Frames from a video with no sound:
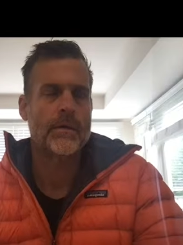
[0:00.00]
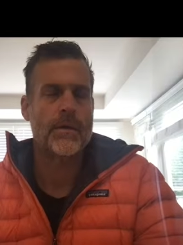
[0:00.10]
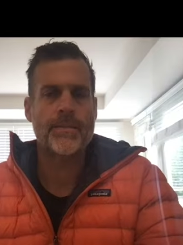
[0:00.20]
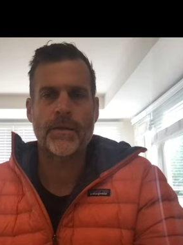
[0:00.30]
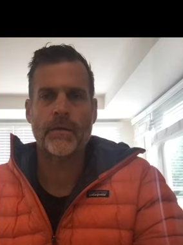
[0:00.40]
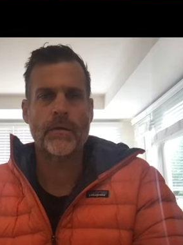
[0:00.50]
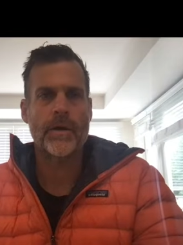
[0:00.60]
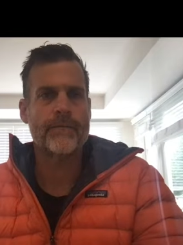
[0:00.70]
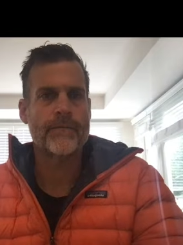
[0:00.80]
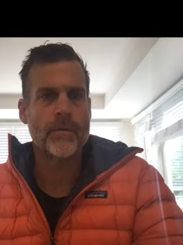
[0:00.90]
I mean, they're
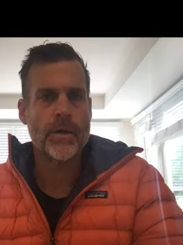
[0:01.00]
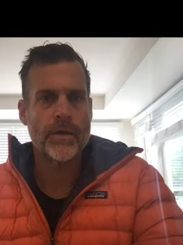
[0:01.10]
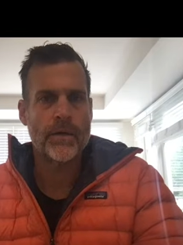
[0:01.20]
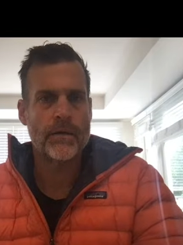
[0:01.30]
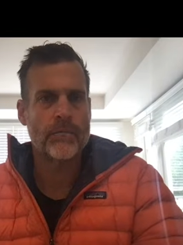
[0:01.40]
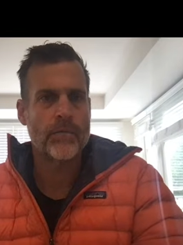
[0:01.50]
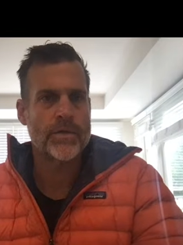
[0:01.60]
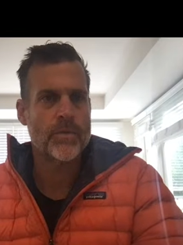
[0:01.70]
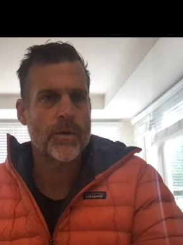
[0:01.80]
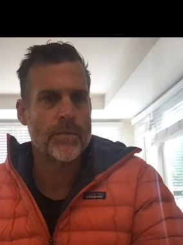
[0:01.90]
great for
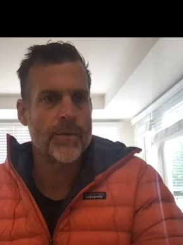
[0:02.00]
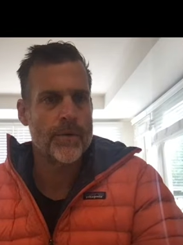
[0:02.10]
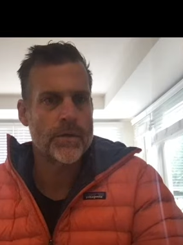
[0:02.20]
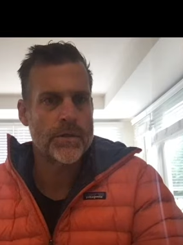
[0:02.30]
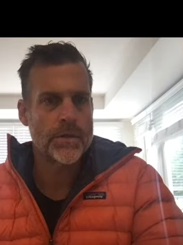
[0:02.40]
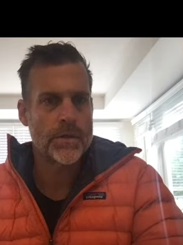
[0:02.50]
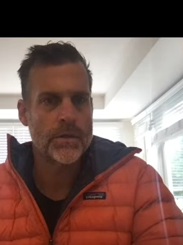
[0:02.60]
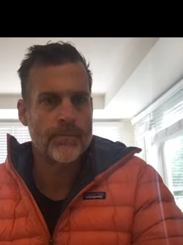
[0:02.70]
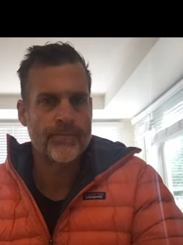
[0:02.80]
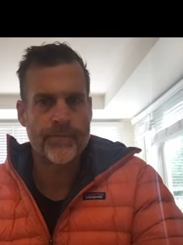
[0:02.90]
120 motor,
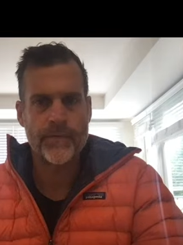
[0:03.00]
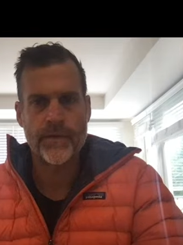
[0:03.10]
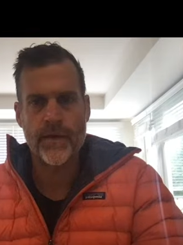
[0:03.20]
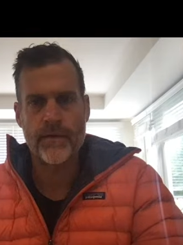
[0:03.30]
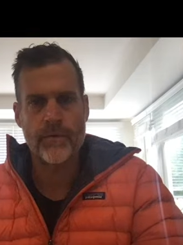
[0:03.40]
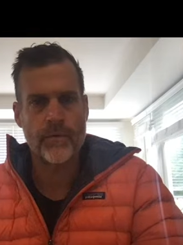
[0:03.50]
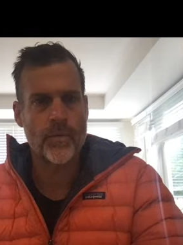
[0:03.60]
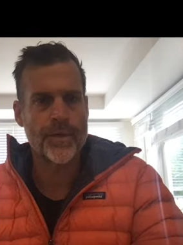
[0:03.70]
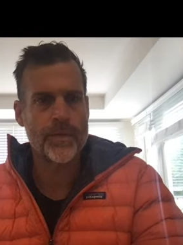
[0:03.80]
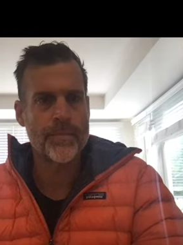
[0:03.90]
sure. Do they have like a
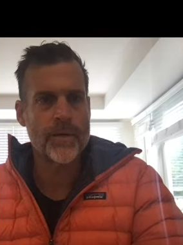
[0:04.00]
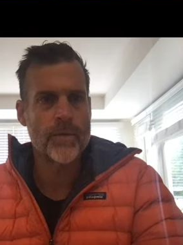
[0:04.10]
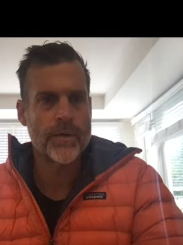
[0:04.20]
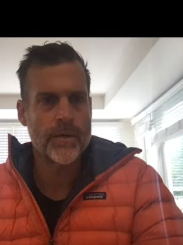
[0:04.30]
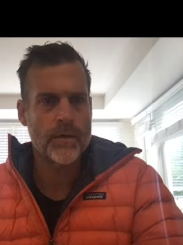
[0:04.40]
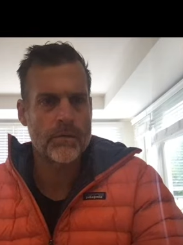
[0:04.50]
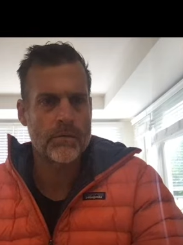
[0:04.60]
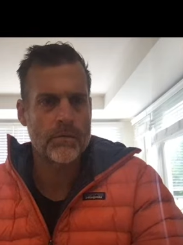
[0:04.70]
really big one now?